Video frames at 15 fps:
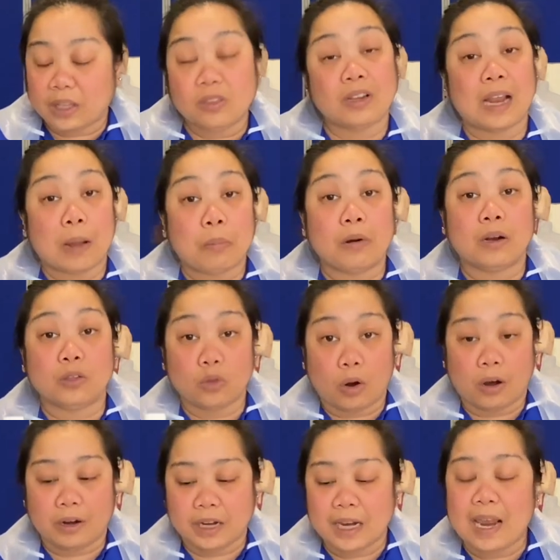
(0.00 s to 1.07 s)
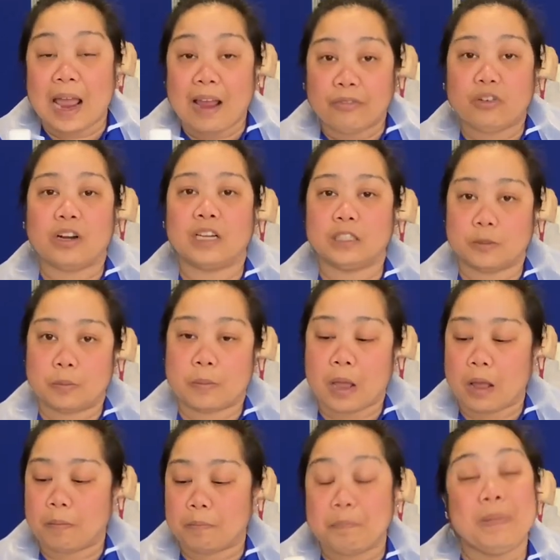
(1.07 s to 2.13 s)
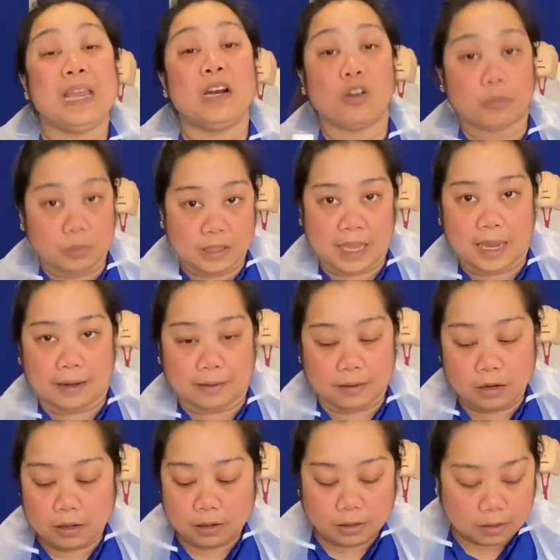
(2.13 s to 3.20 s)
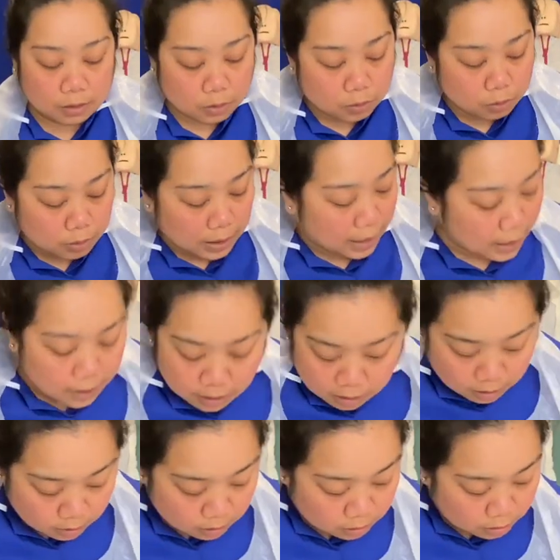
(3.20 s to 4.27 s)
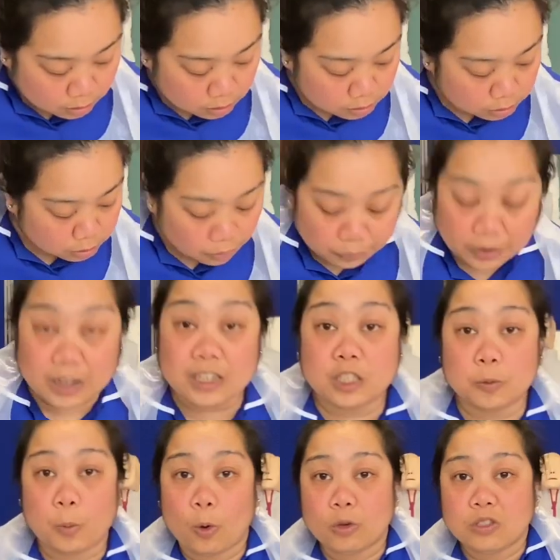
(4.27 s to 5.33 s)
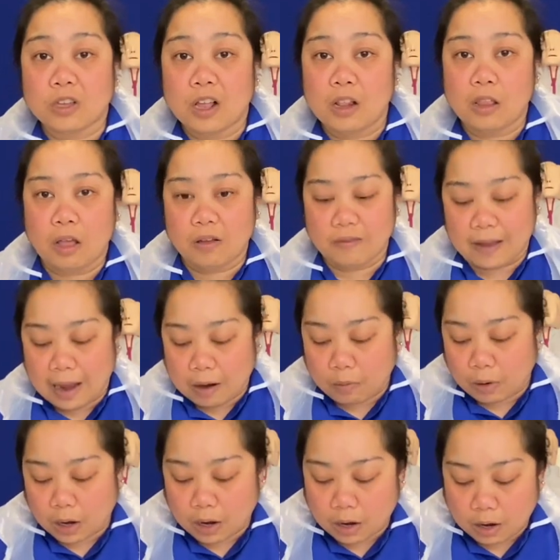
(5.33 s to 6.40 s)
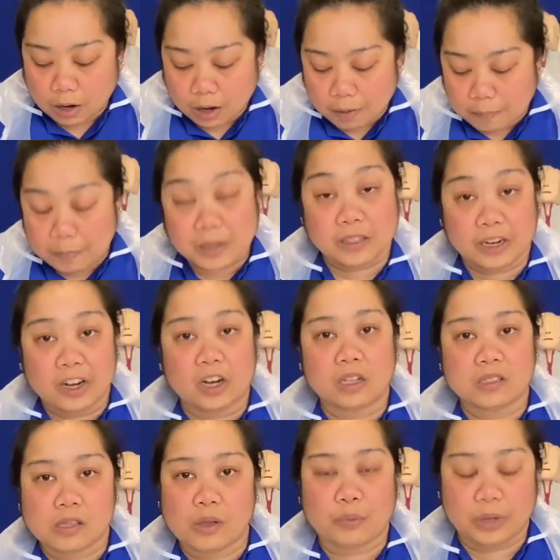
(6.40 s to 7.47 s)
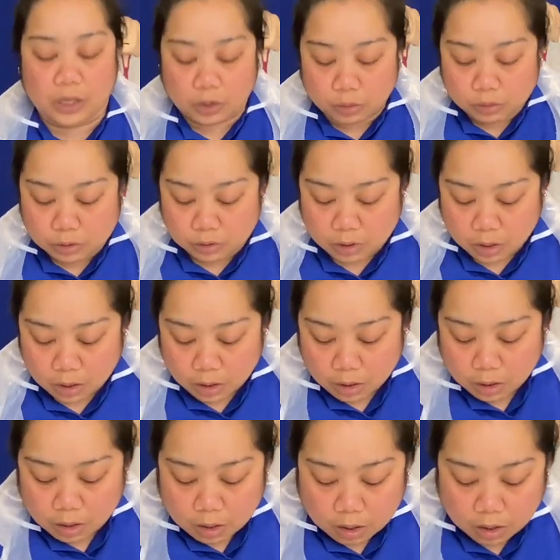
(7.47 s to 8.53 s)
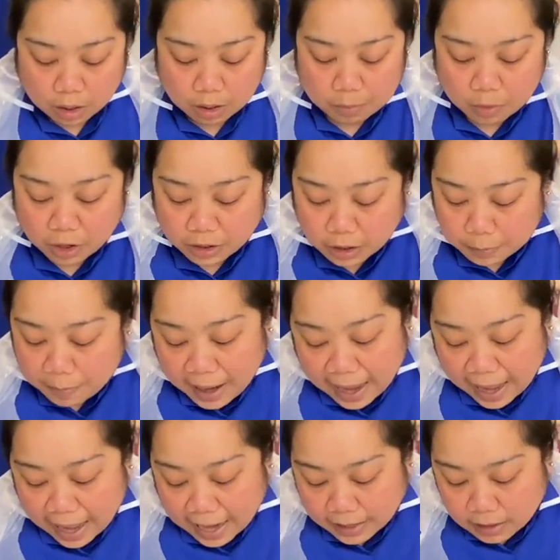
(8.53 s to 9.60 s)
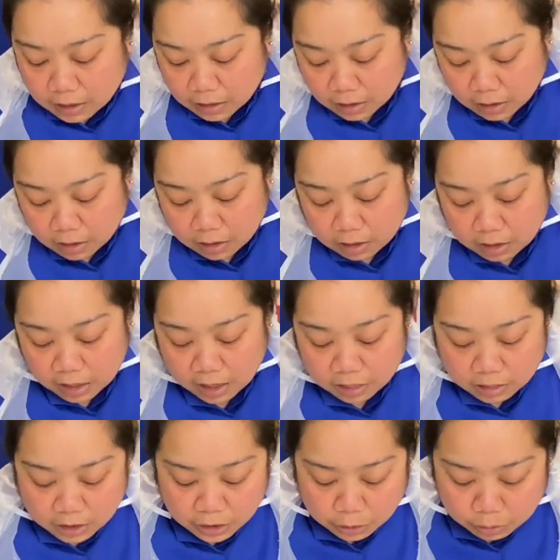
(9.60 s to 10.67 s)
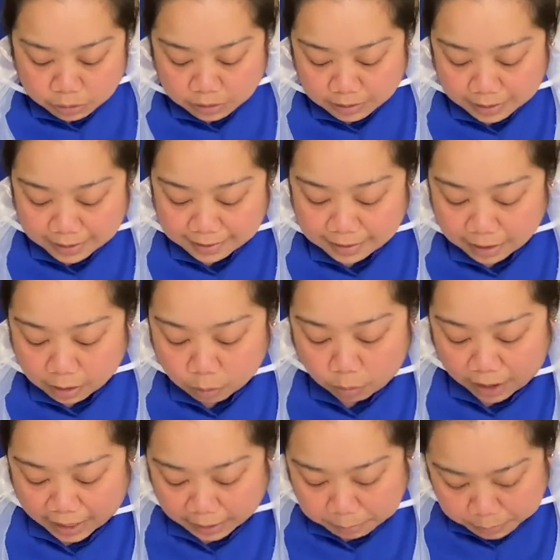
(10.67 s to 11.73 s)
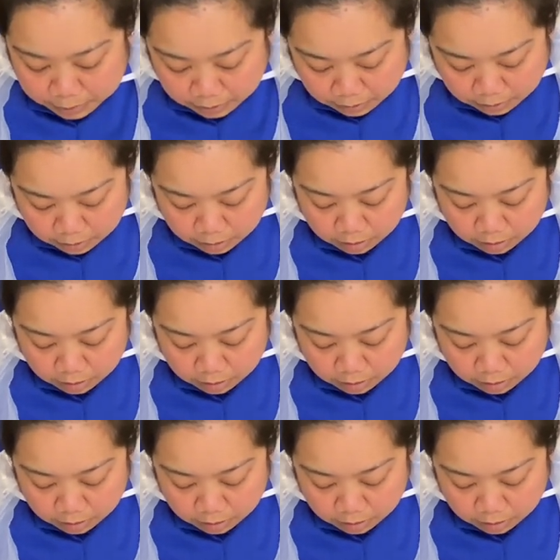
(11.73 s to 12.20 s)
to laboratory after it's been obtained. Okay? So for disposal of our materials that we used, underpad and the used Clinell wipes